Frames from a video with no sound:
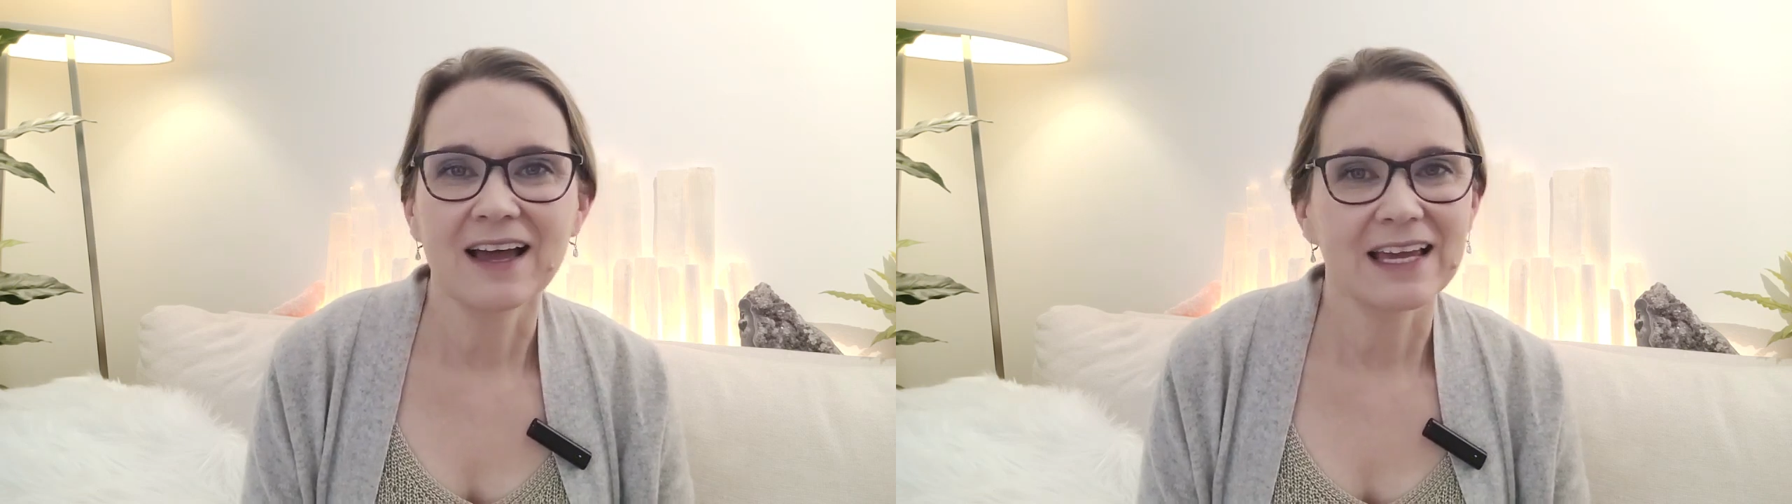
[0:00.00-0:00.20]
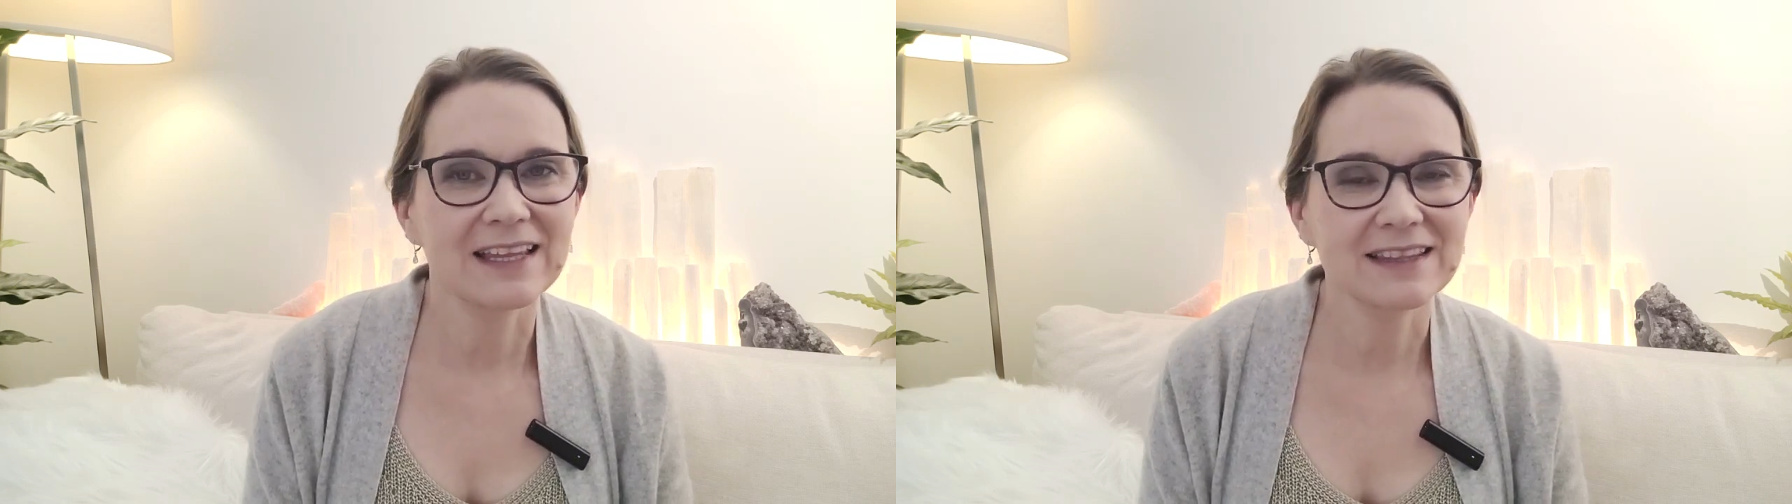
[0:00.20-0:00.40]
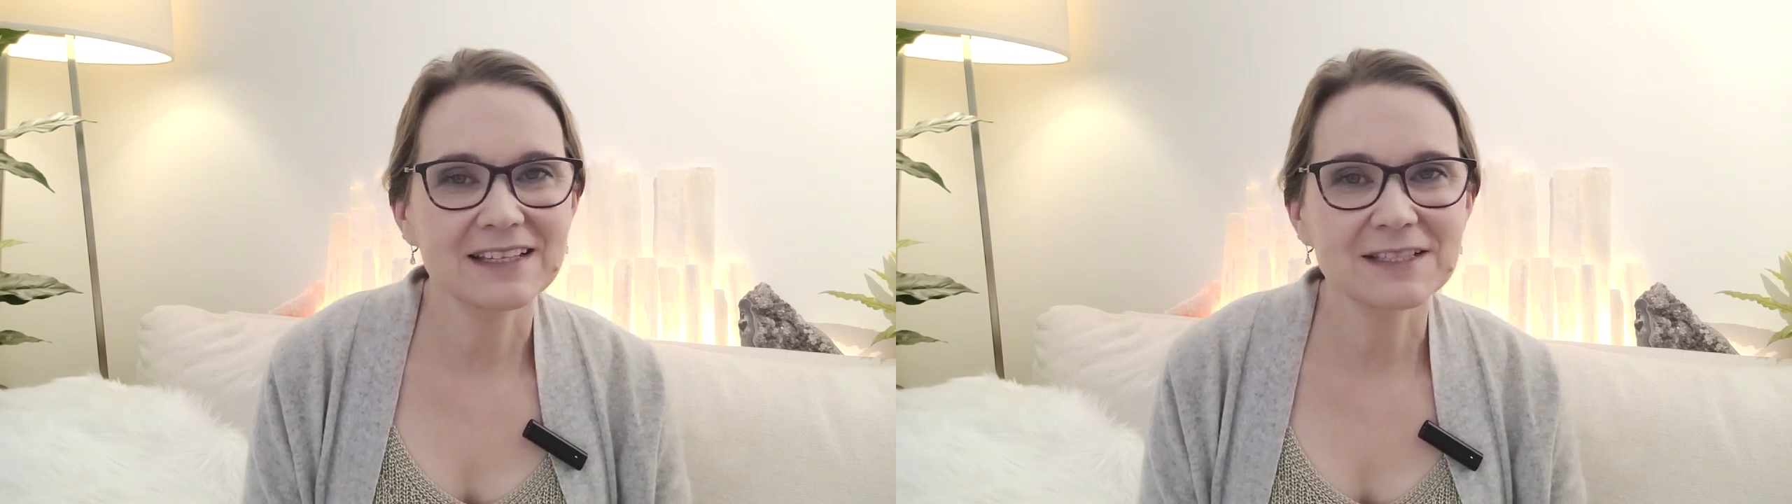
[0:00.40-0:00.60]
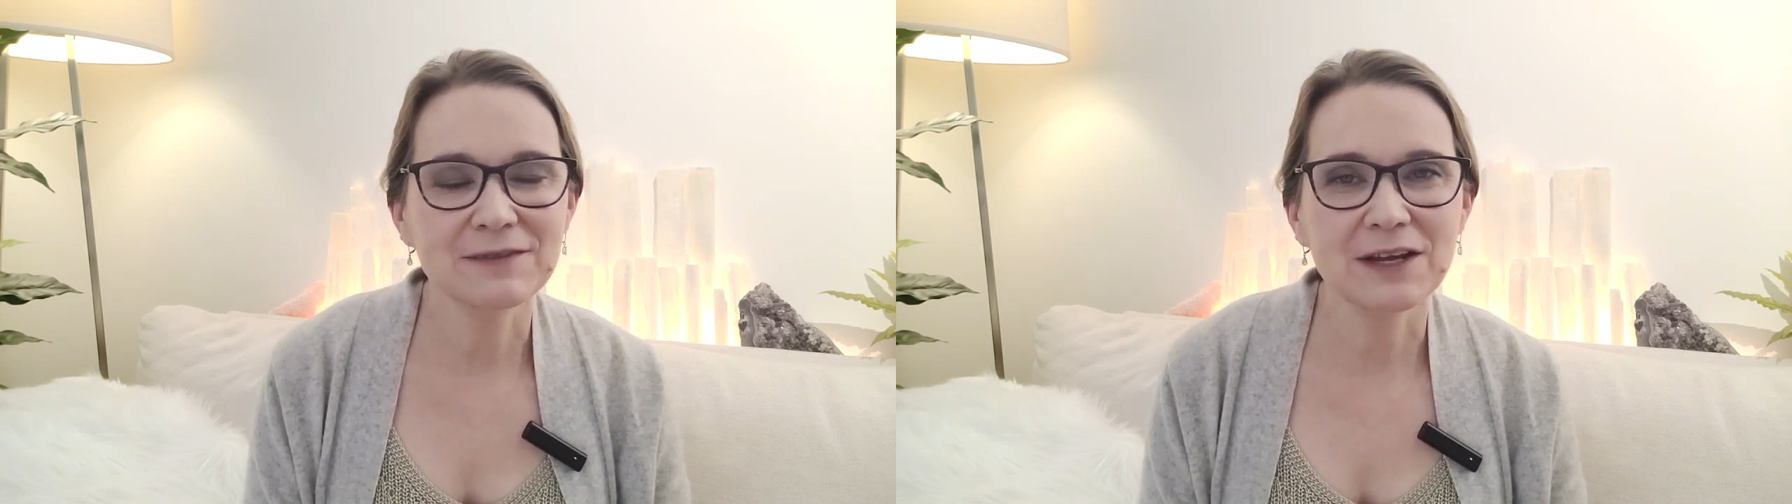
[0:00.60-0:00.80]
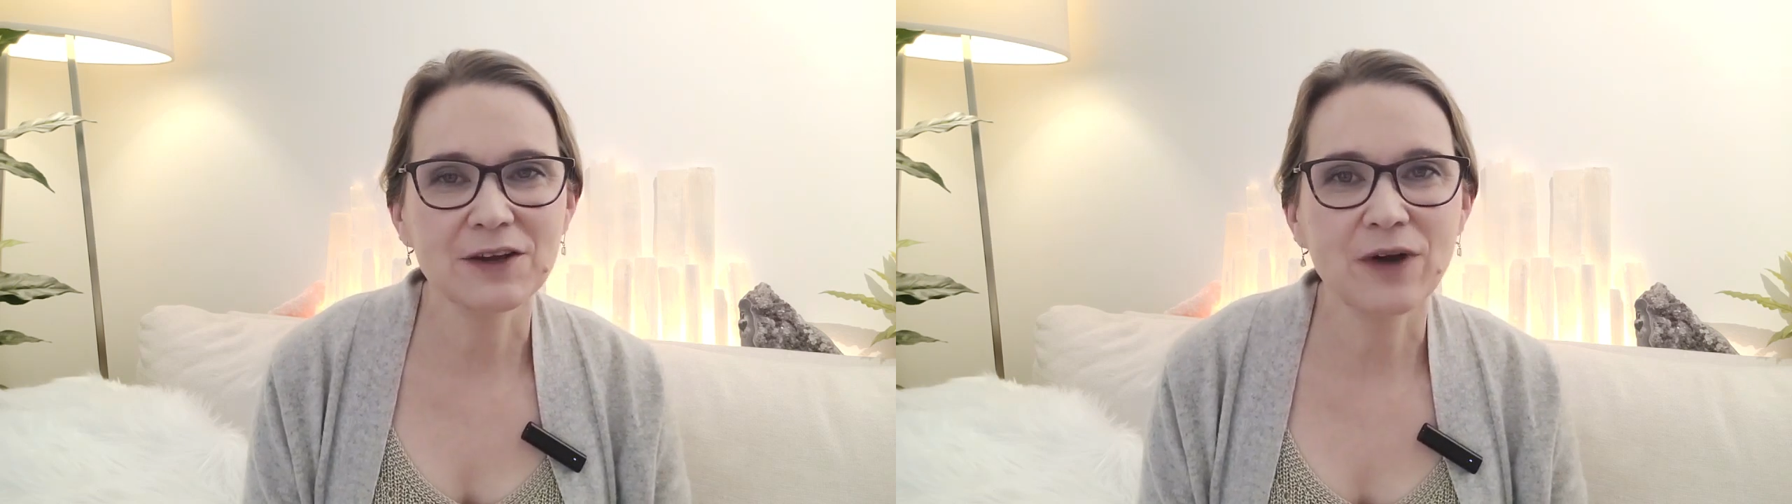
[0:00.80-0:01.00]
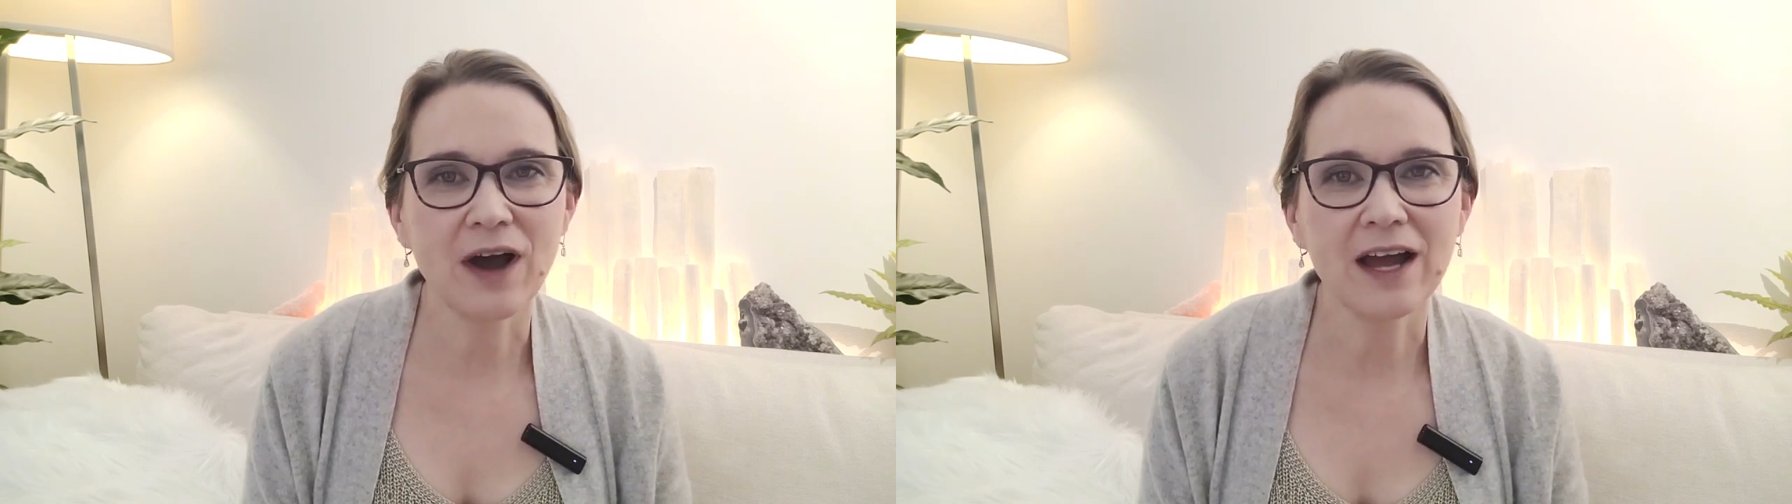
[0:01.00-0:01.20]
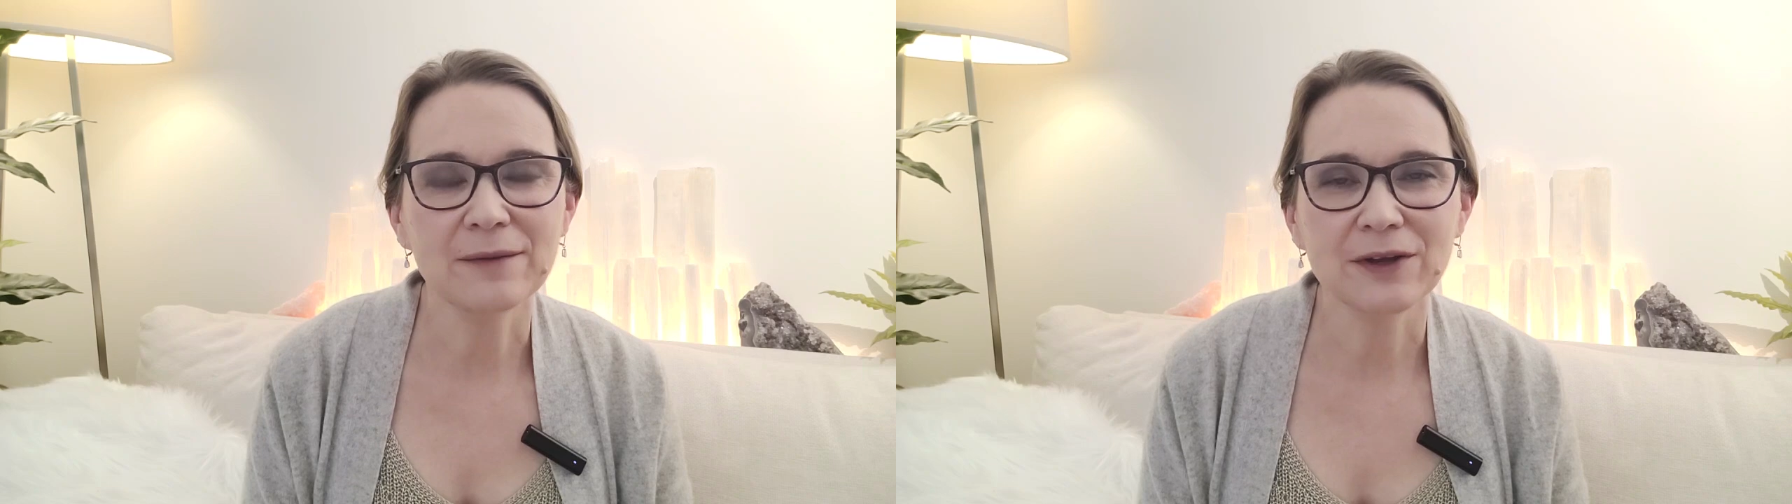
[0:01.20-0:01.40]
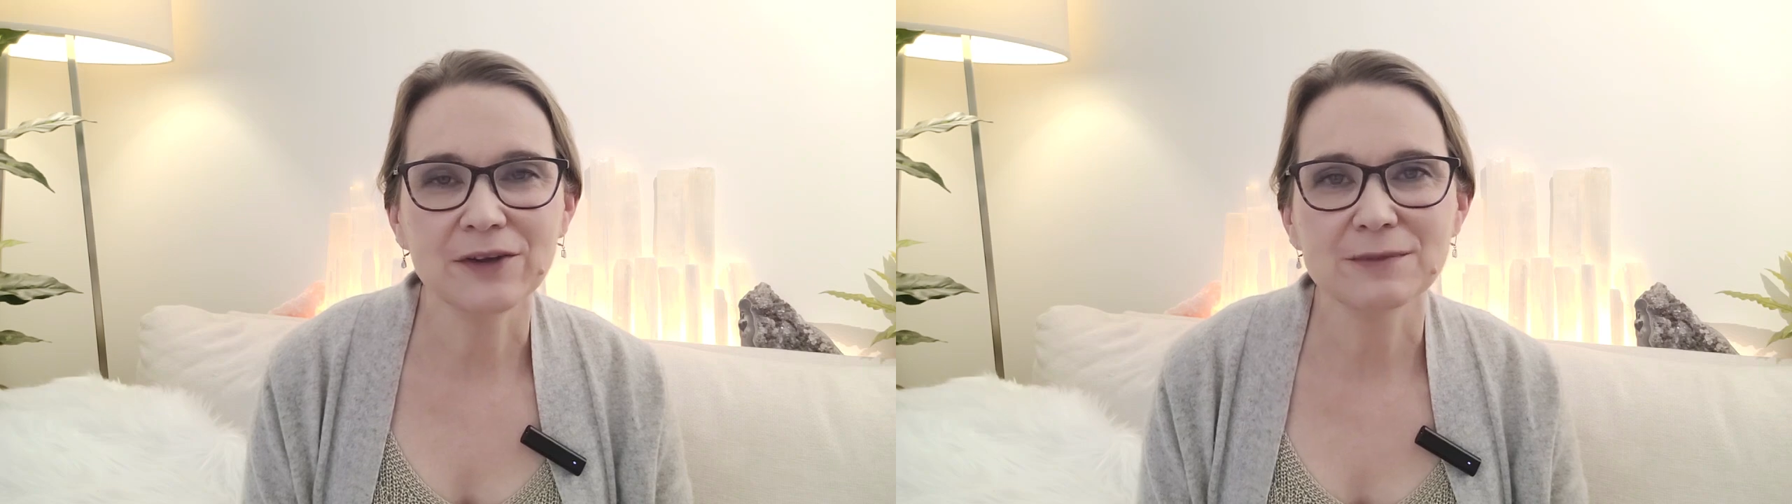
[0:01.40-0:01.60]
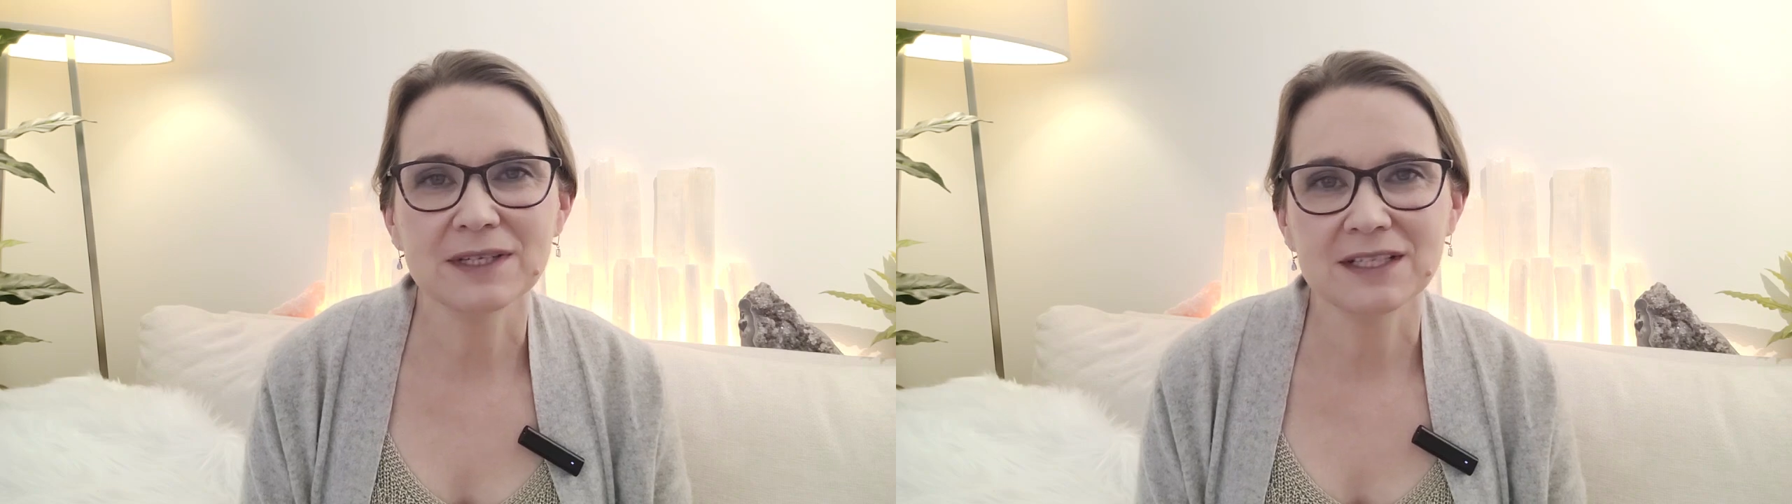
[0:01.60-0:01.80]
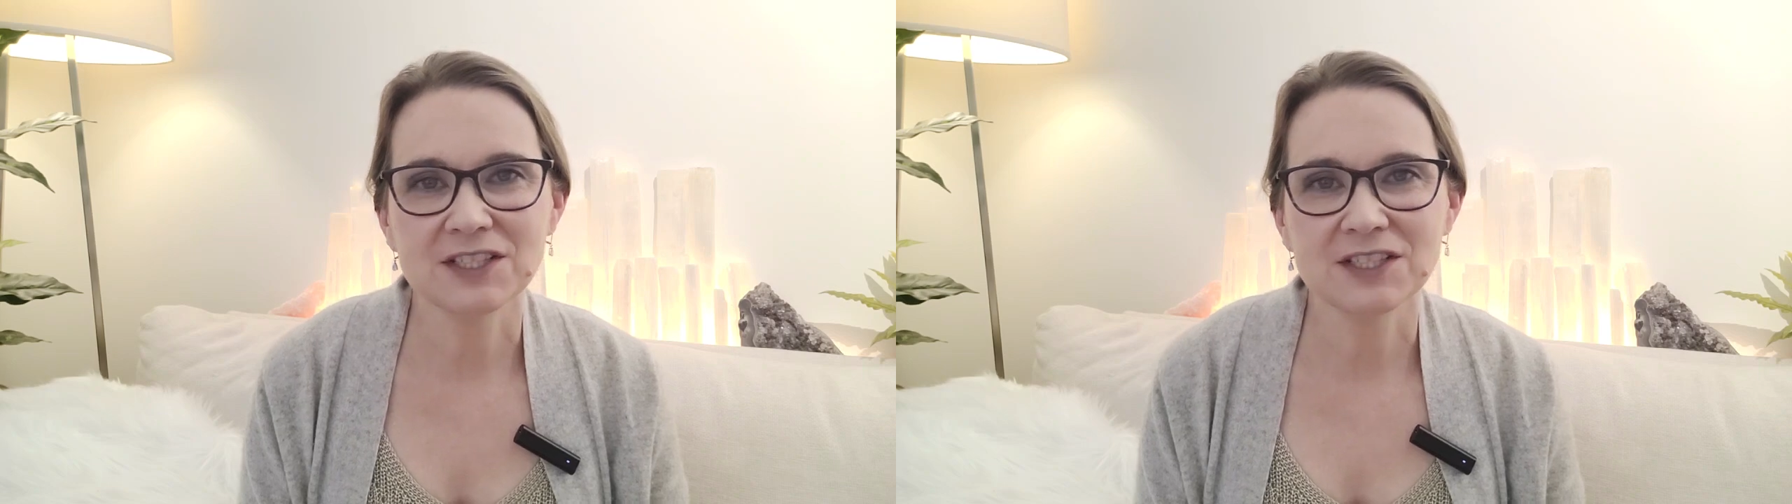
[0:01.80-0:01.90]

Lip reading: In this video I am going to be